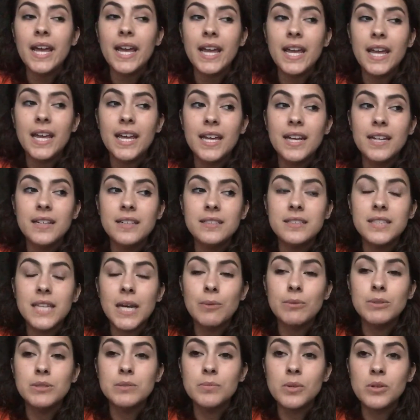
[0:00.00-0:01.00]
And
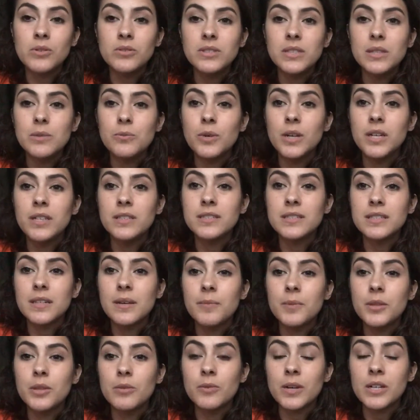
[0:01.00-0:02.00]
that was mostly what
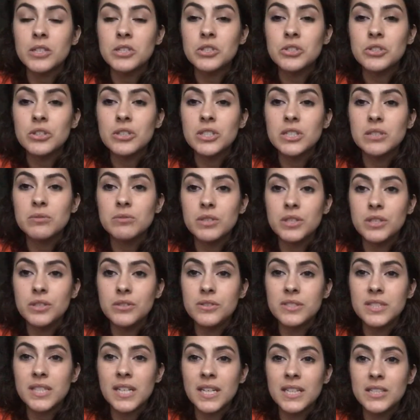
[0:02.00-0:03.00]
some of the restaurants were
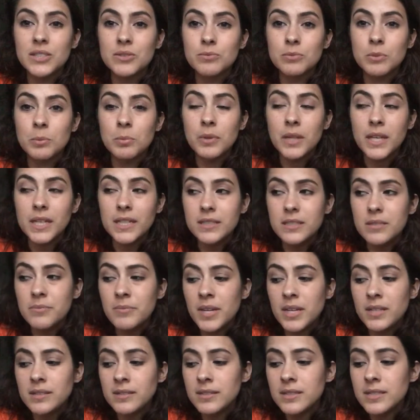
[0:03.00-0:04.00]
using as
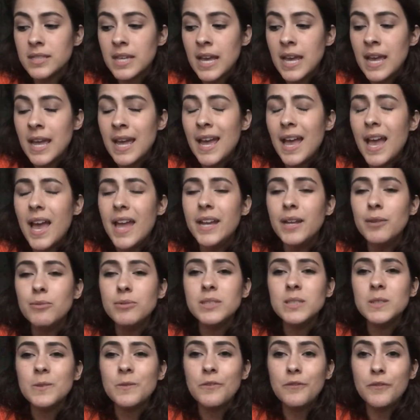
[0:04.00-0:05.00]
replacements, and it
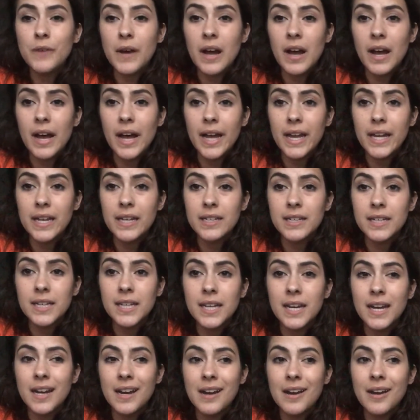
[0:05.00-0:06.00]
was
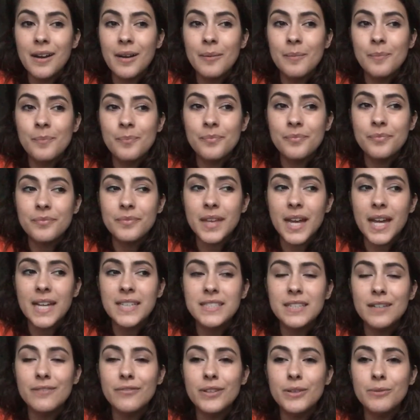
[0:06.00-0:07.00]
fine. I
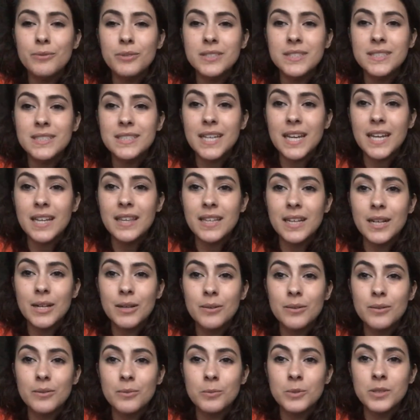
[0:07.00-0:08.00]
definitely wouldn't say that
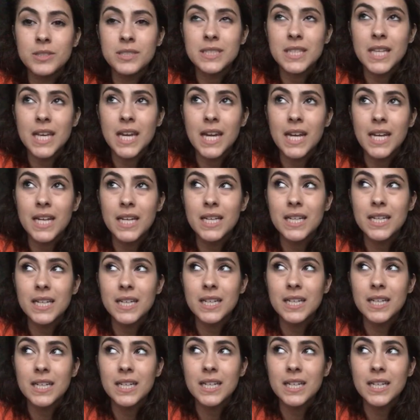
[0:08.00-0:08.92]
it was like